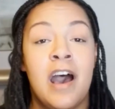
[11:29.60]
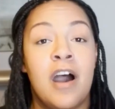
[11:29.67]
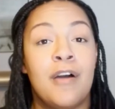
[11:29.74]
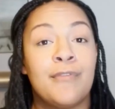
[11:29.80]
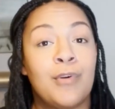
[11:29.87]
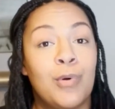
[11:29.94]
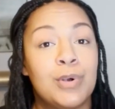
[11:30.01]

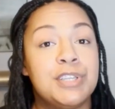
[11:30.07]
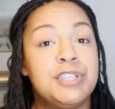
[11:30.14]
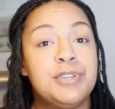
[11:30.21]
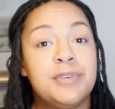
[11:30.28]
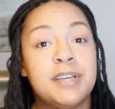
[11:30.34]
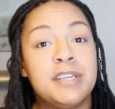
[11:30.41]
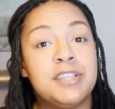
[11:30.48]
Of course,
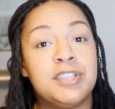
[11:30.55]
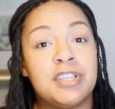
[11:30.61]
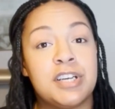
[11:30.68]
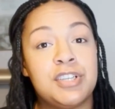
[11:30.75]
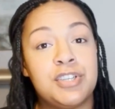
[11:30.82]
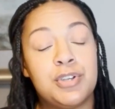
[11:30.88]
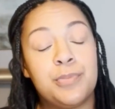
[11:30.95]
you can
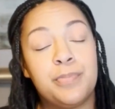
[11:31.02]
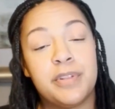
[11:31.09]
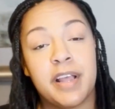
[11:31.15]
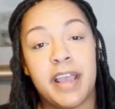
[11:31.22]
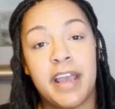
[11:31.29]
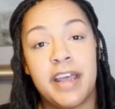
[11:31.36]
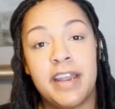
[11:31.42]
adjust your
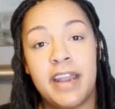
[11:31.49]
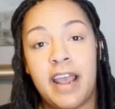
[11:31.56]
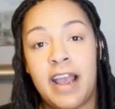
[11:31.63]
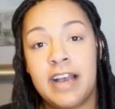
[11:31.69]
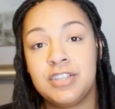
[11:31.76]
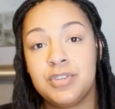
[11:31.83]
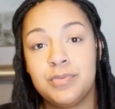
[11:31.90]
plan
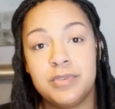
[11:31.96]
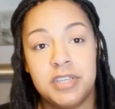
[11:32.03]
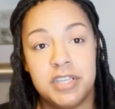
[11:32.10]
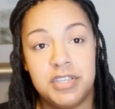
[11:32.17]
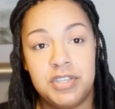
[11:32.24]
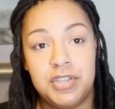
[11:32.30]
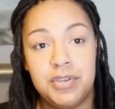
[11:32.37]
as you
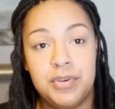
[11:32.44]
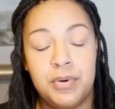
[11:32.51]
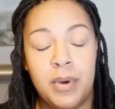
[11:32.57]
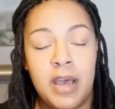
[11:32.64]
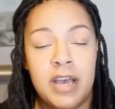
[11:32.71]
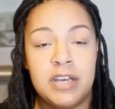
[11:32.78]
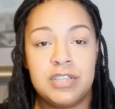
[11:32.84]
need
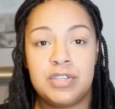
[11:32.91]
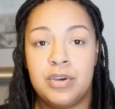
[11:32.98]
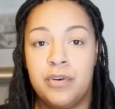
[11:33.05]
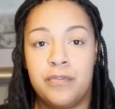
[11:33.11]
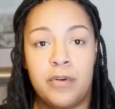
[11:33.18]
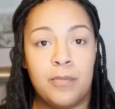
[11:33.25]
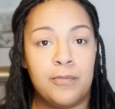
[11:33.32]
to. So
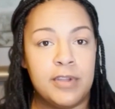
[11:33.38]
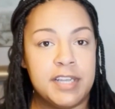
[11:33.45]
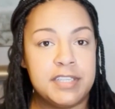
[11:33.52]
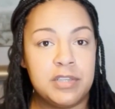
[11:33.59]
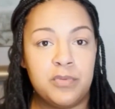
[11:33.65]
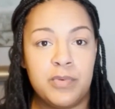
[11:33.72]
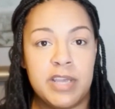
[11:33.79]
from week
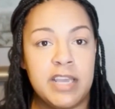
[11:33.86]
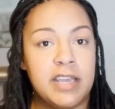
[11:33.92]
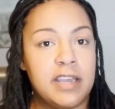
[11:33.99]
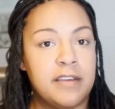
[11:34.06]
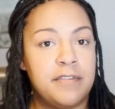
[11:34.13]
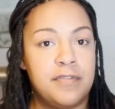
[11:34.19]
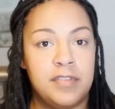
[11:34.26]
to week,
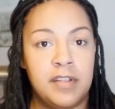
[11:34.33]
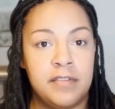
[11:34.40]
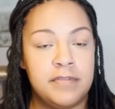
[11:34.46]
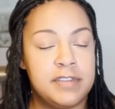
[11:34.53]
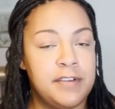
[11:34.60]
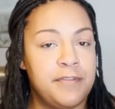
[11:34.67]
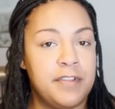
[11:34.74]
if
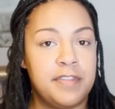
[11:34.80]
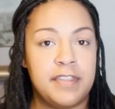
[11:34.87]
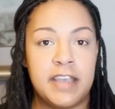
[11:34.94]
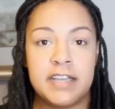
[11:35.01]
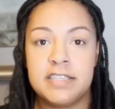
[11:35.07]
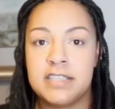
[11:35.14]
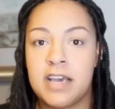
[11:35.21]
different
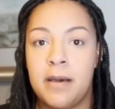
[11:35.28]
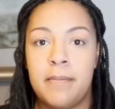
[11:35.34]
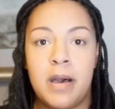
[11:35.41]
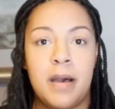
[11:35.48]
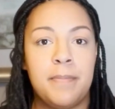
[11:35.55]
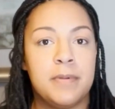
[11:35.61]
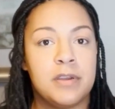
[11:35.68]
things come
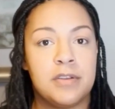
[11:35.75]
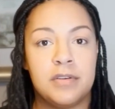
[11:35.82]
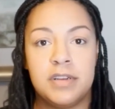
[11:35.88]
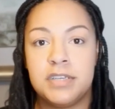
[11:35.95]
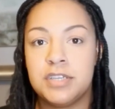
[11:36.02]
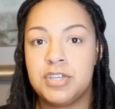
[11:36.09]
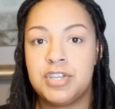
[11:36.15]
up and you
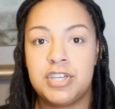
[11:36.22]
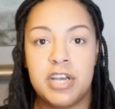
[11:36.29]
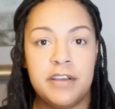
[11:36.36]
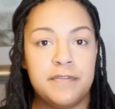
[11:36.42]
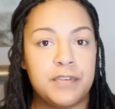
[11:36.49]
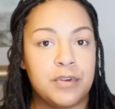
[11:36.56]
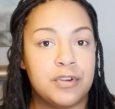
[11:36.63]
need to
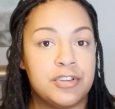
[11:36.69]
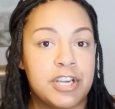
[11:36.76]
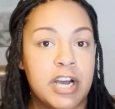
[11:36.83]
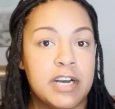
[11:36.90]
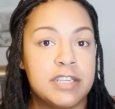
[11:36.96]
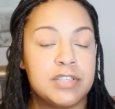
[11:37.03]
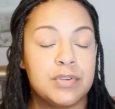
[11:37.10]
shift or
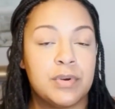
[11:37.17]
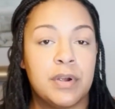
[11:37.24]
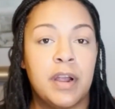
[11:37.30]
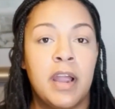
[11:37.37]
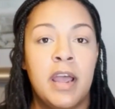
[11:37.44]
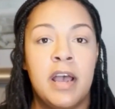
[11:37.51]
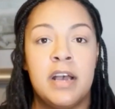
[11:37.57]
adjust
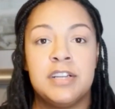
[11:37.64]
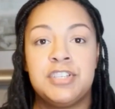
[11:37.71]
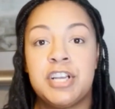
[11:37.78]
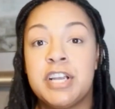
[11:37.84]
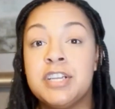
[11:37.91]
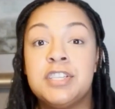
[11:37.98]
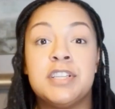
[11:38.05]
or
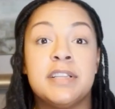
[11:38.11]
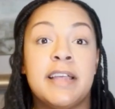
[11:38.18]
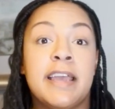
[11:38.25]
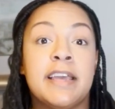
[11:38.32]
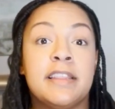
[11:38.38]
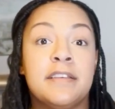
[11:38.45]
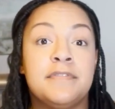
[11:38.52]
change the
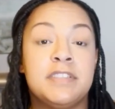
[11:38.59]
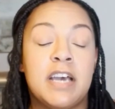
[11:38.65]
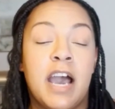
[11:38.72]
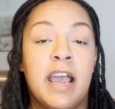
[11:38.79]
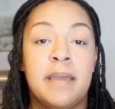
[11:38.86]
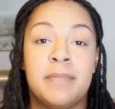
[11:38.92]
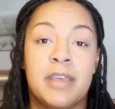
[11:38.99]
length of
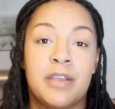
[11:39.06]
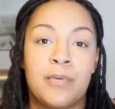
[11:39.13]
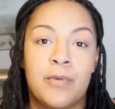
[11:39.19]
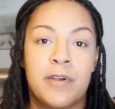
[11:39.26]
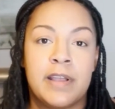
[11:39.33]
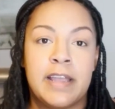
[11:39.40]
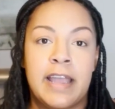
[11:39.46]
time that you're
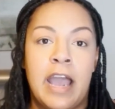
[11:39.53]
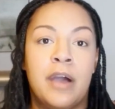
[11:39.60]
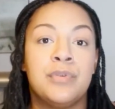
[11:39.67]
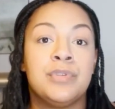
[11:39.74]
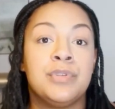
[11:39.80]
working out,